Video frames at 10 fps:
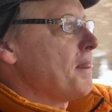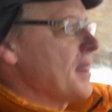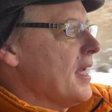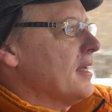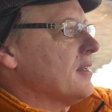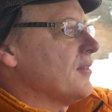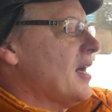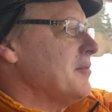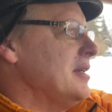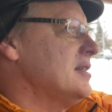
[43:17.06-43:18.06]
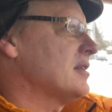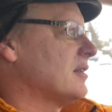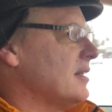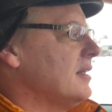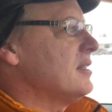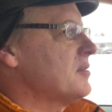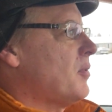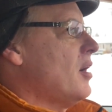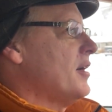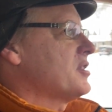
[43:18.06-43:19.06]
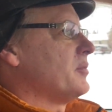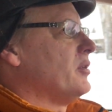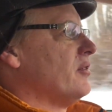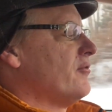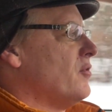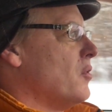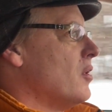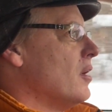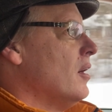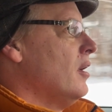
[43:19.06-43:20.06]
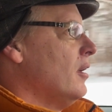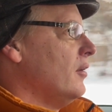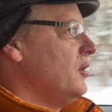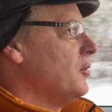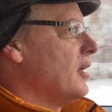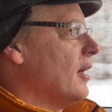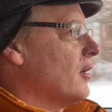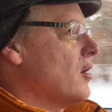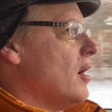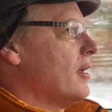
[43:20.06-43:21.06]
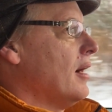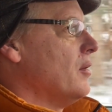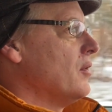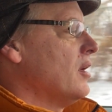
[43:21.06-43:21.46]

and that means that it is possible for you to get caught out